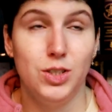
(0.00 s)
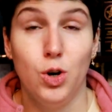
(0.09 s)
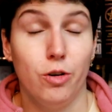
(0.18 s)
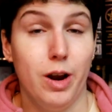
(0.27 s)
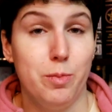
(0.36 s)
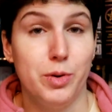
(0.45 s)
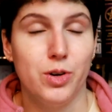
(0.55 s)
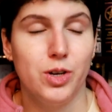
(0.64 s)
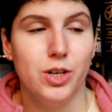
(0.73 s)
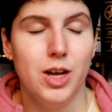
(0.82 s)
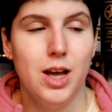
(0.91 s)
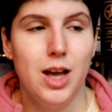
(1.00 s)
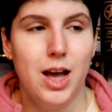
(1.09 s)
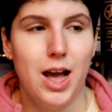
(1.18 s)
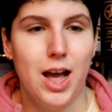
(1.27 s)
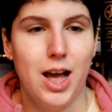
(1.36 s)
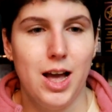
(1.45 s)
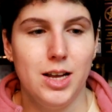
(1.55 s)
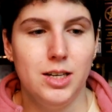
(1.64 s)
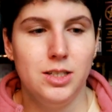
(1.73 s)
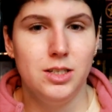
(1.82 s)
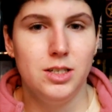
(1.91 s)
a great book
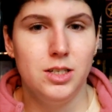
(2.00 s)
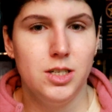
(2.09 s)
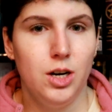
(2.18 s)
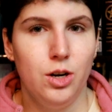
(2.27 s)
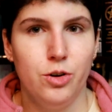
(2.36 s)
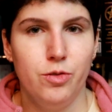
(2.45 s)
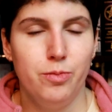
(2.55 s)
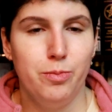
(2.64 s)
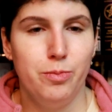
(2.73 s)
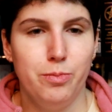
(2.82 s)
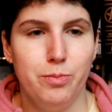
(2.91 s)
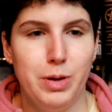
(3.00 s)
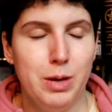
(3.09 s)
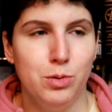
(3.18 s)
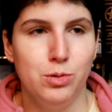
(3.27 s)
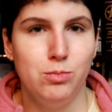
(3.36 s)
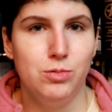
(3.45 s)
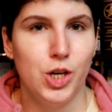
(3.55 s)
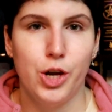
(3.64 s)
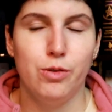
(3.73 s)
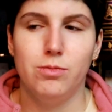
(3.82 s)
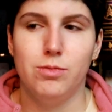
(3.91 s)
and a lot of people
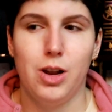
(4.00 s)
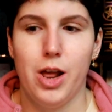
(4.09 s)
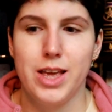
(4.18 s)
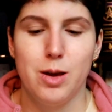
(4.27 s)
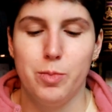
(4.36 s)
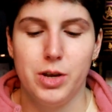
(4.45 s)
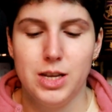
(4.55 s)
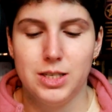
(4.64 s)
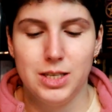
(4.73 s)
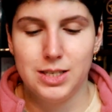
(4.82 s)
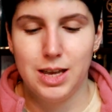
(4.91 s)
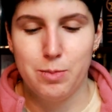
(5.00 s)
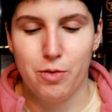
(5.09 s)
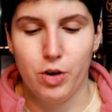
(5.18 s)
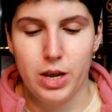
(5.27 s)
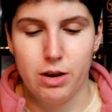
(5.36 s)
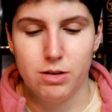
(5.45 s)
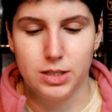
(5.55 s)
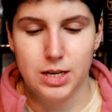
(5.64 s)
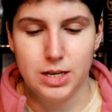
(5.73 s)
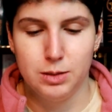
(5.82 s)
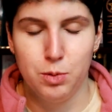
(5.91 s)
don't like it, but it's the same every year,
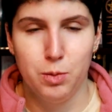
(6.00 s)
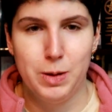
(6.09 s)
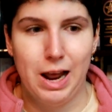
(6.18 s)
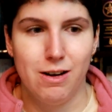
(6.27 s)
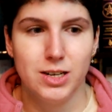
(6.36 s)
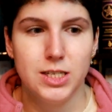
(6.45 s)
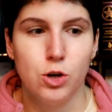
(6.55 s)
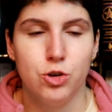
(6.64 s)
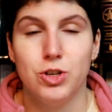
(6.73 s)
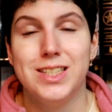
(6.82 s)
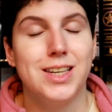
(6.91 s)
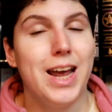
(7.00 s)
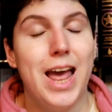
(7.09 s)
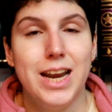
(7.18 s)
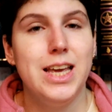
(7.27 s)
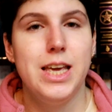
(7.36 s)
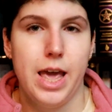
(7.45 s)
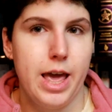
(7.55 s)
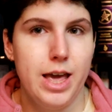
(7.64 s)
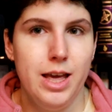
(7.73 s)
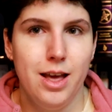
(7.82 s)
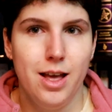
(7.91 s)
isn't it? It's a popularity contest. Any
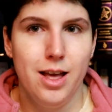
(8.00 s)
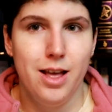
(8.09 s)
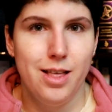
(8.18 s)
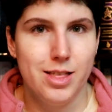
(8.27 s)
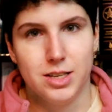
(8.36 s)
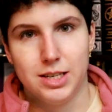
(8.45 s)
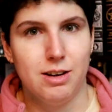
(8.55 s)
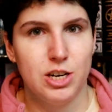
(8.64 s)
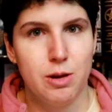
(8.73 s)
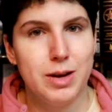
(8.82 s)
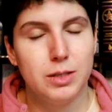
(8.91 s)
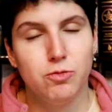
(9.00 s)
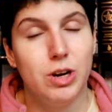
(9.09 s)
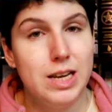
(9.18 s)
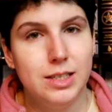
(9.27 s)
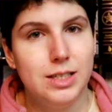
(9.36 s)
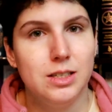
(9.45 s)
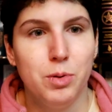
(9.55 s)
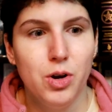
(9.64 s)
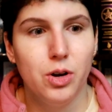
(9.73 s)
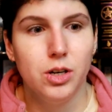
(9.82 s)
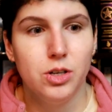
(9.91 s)
year that Sarah J. Maas releases a
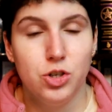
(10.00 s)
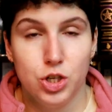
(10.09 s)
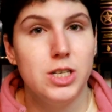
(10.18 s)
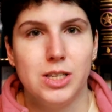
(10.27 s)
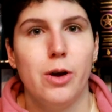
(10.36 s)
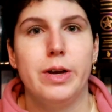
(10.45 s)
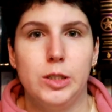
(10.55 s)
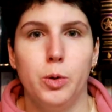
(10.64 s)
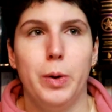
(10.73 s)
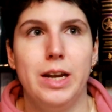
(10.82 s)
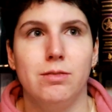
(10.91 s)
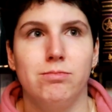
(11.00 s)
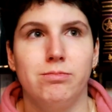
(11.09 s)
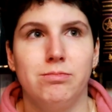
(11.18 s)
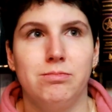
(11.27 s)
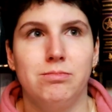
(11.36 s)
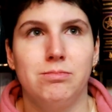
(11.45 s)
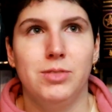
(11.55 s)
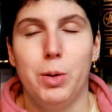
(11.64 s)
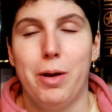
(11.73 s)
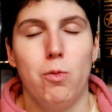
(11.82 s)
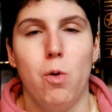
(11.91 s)
book, she's going to win,
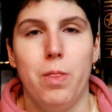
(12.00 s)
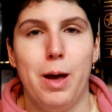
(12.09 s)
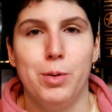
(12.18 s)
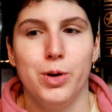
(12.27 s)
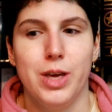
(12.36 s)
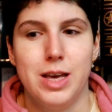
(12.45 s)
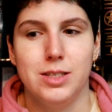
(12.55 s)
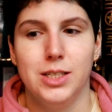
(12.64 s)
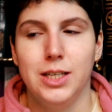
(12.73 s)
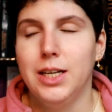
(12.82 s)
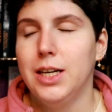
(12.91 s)
no matter what that book is.